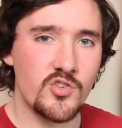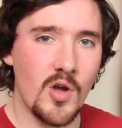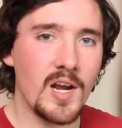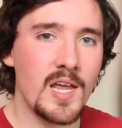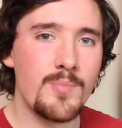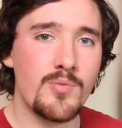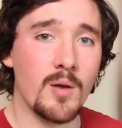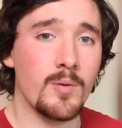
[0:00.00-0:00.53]

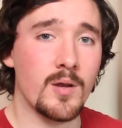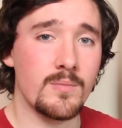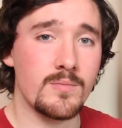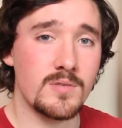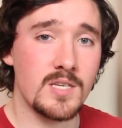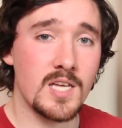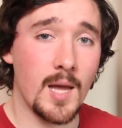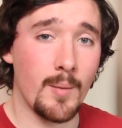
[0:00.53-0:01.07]
Trolley
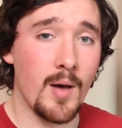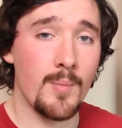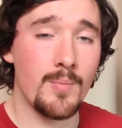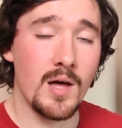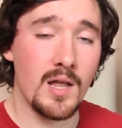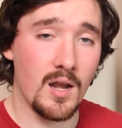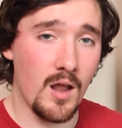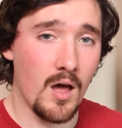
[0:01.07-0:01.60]
problems come up
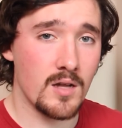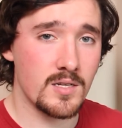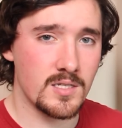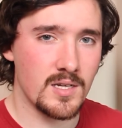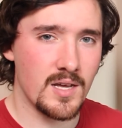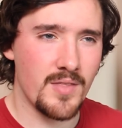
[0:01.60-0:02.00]
a lot,